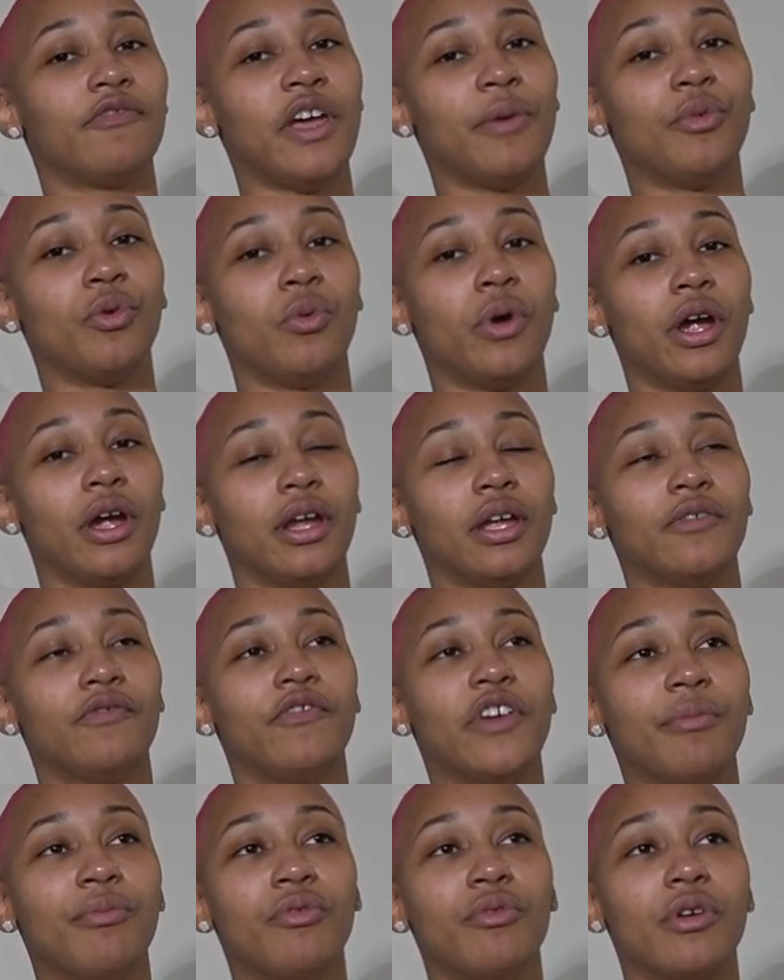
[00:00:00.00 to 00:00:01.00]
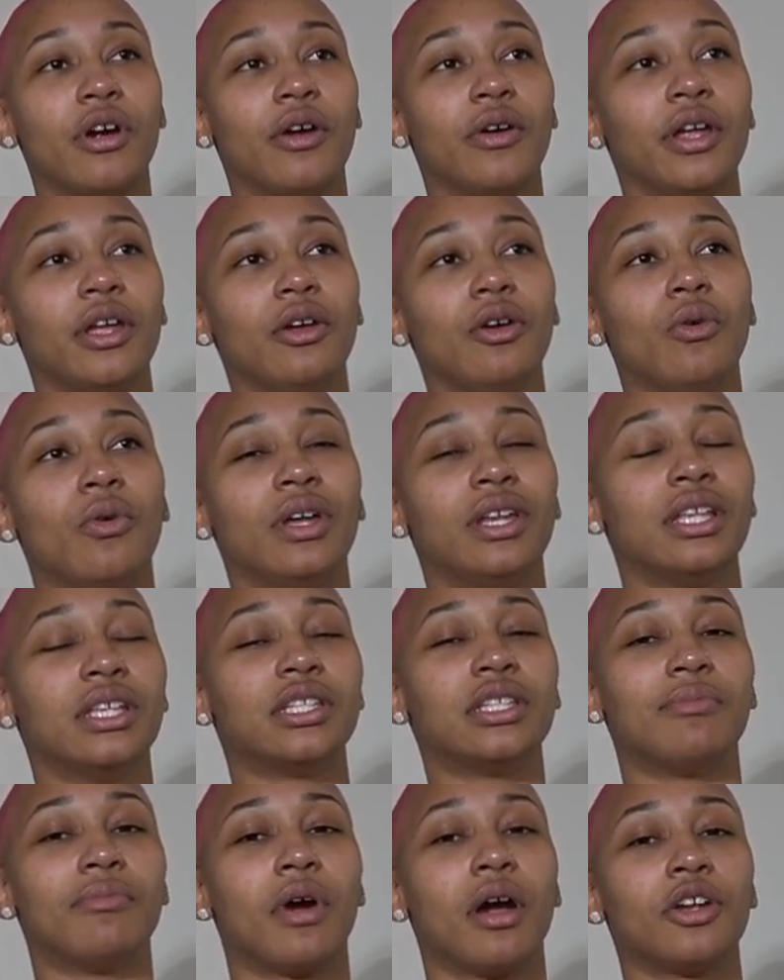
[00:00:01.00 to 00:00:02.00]
February. February going
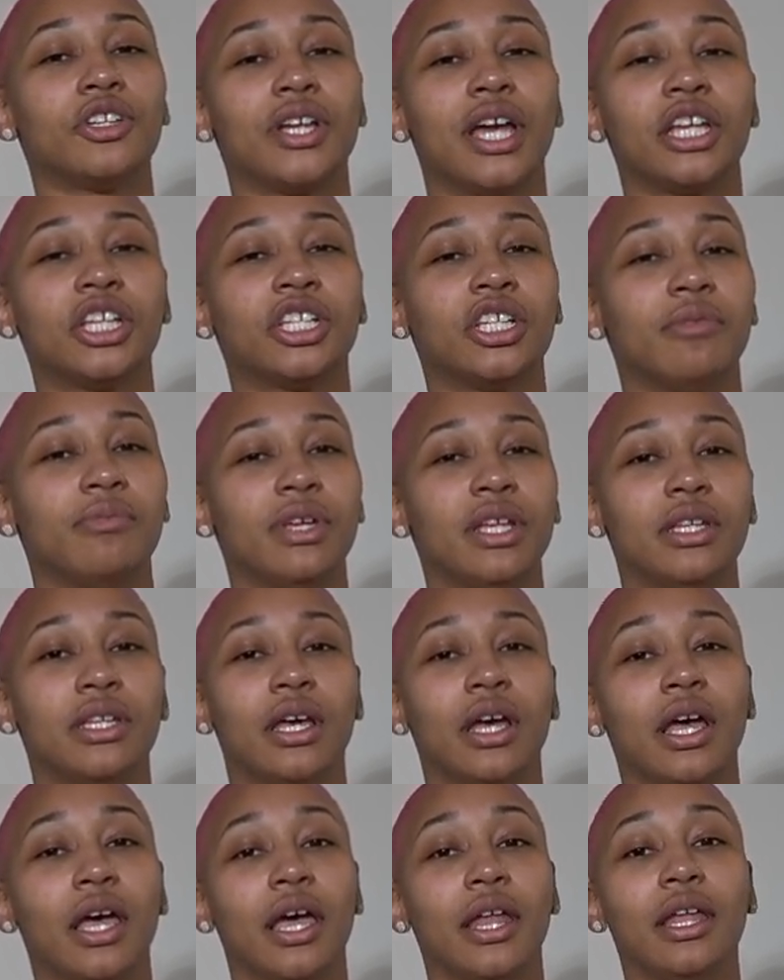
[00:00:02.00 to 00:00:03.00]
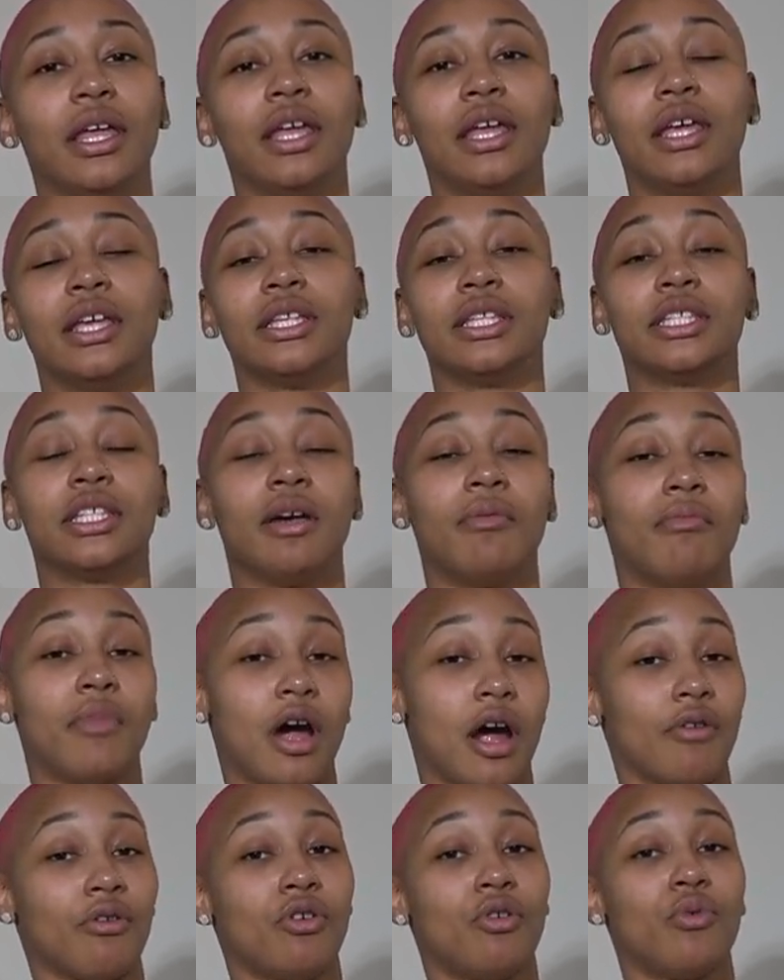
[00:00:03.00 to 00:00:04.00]
into March, I should be done.
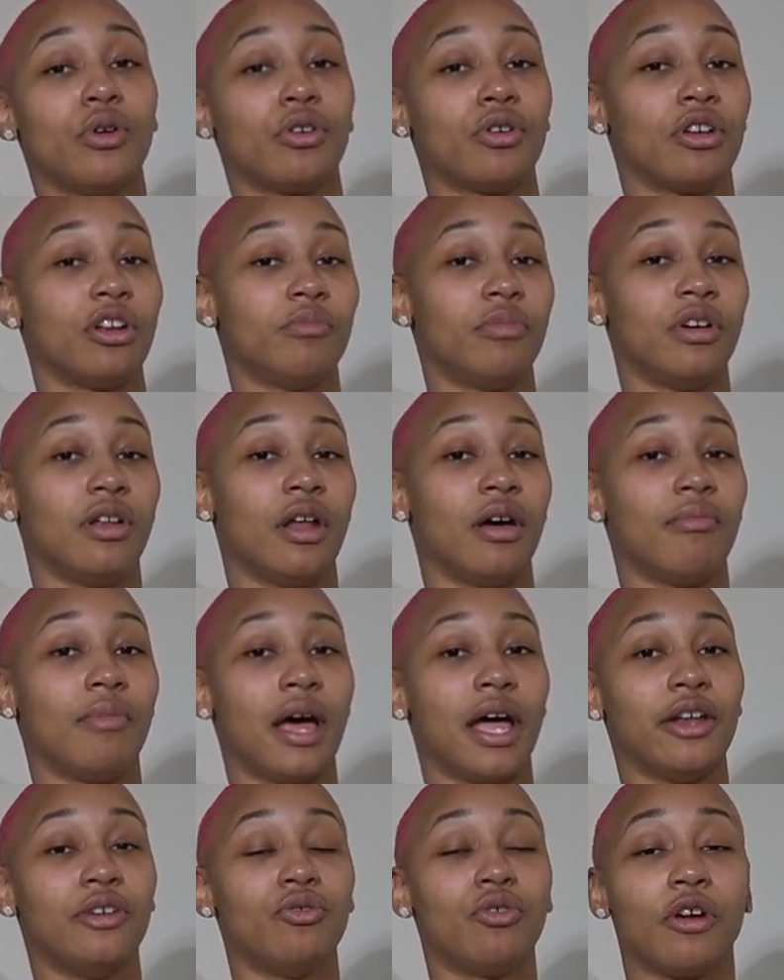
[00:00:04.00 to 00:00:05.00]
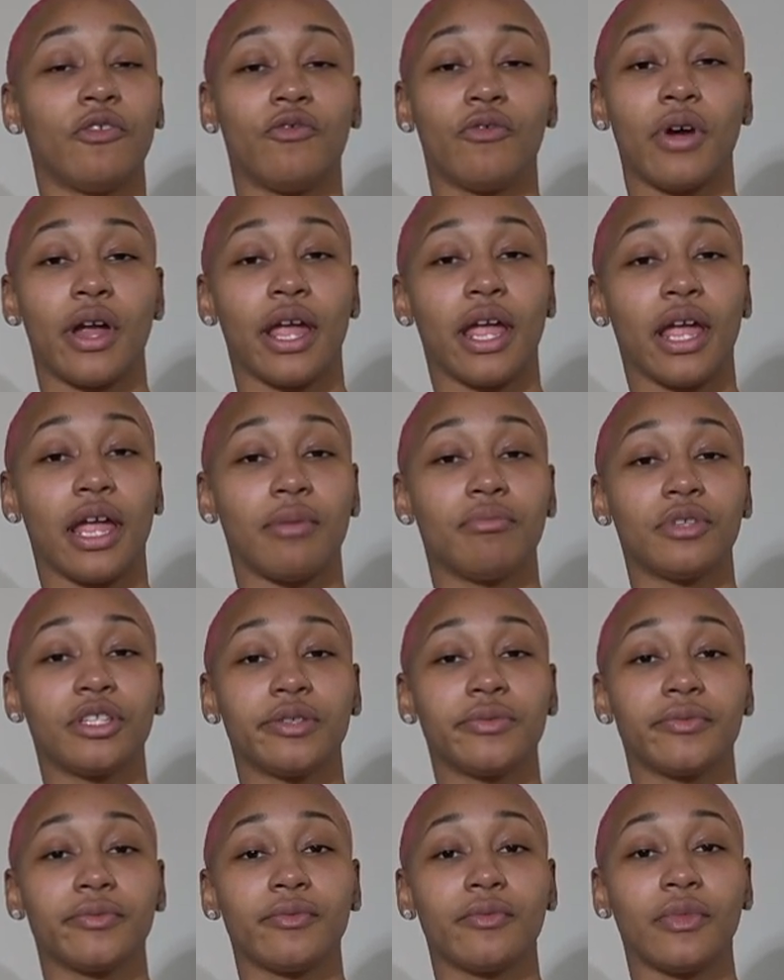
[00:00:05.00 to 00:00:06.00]
Tomorrow, we're going to put up my door
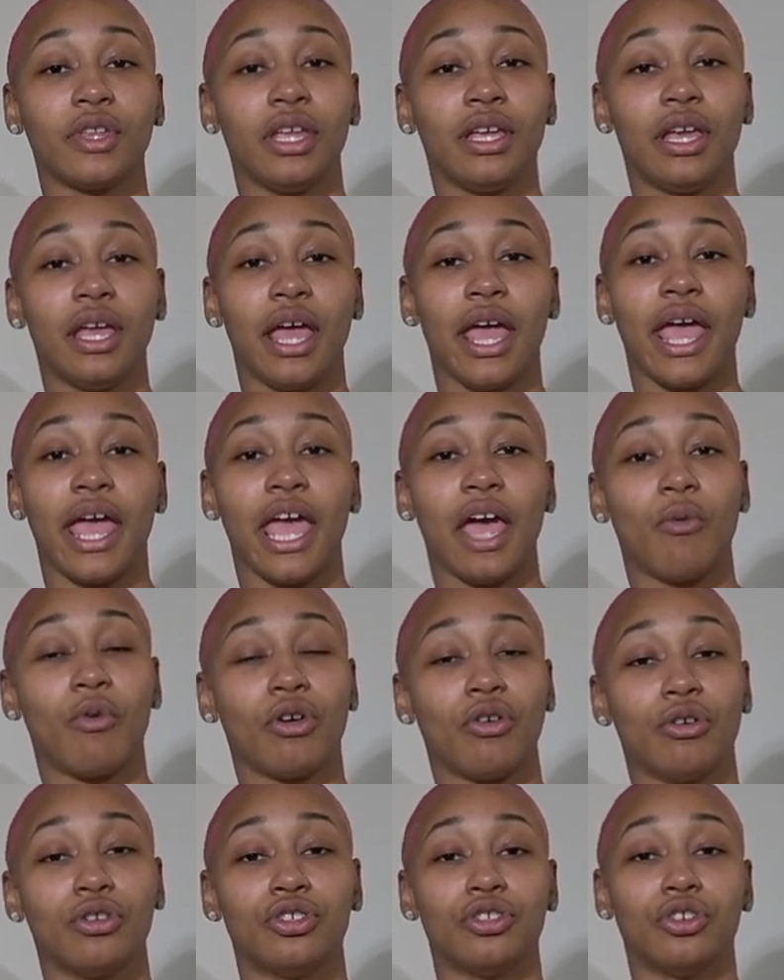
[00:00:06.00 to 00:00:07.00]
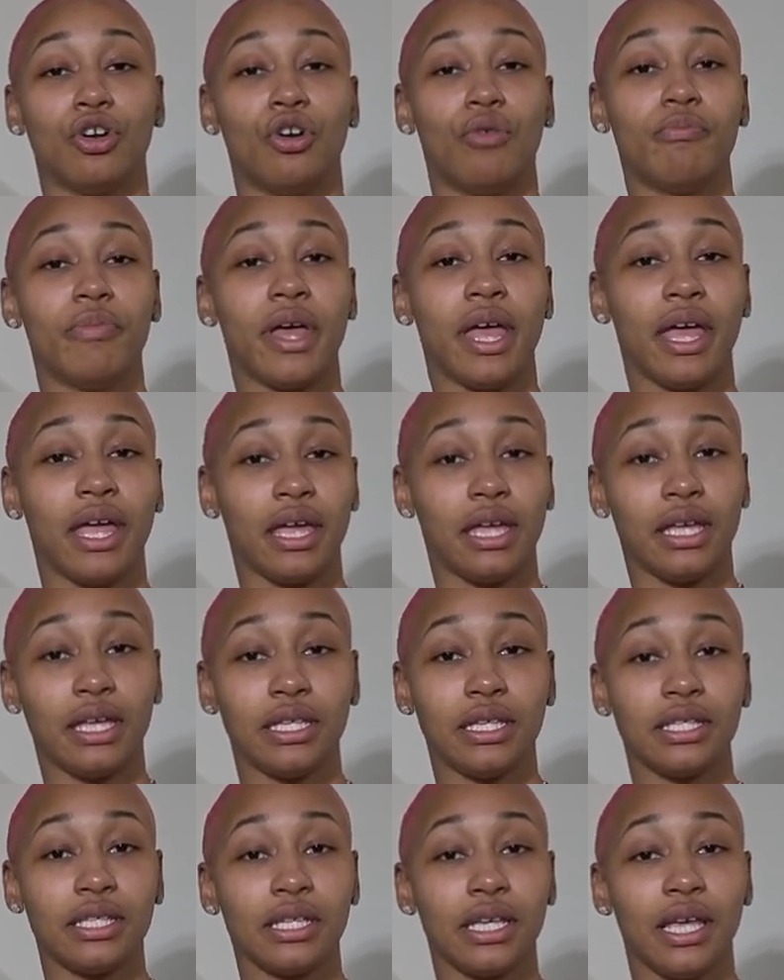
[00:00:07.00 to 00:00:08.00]
frames and we're going to go
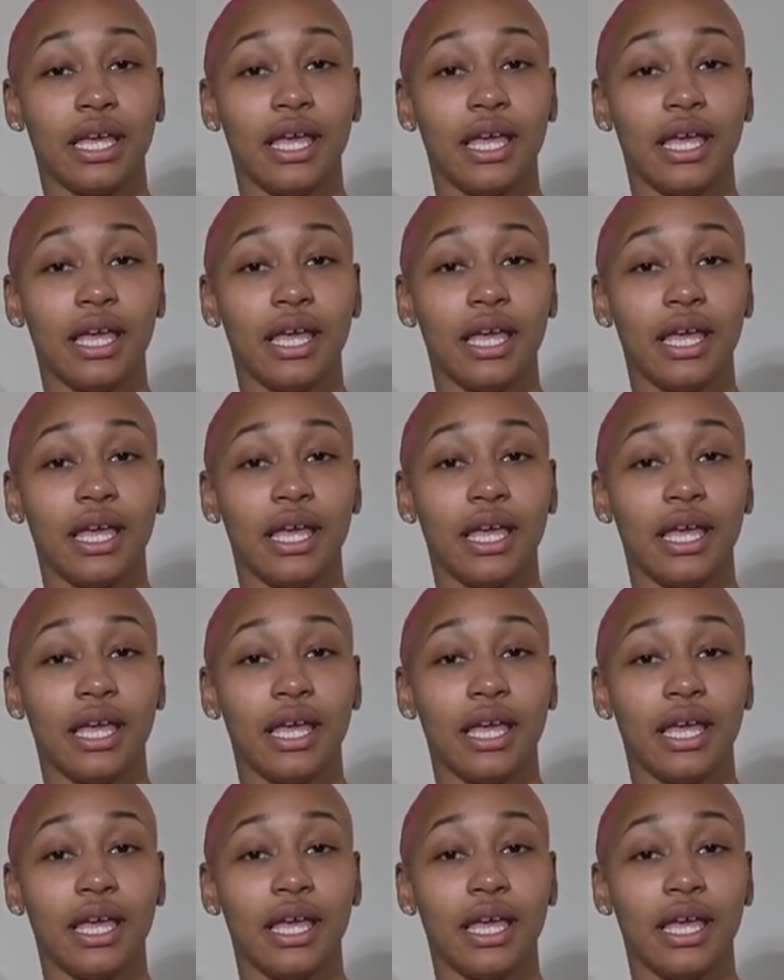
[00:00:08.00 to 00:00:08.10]
paint.